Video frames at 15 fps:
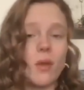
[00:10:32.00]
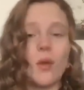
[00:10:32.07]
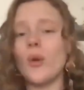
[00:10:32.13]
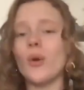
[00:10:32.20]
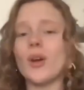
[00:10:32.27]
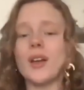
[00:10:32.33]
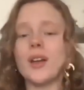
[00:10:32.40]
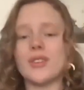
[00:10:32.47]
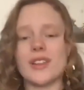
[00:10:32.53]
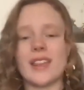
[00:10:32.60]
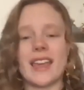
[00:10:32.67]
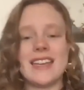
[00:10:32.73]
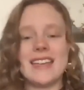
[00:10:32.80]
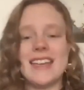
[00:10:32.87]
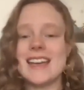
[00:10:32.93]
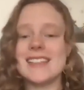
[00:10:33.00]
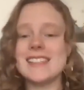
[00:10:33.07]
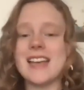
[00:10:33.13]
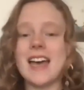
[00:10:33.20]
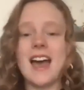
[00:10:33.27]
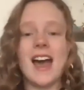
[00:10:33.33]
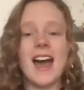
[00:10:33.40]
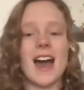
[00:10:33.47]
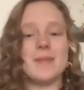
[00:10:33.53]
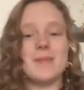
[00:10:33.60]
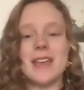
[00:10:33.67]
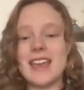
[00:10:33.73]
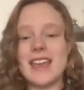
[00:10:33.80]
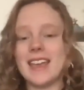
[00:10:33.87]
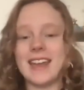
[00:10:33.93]
Or if you're like, yes, I'm
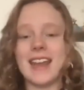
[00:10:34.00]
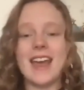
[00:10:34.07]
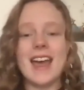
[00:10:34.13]
in,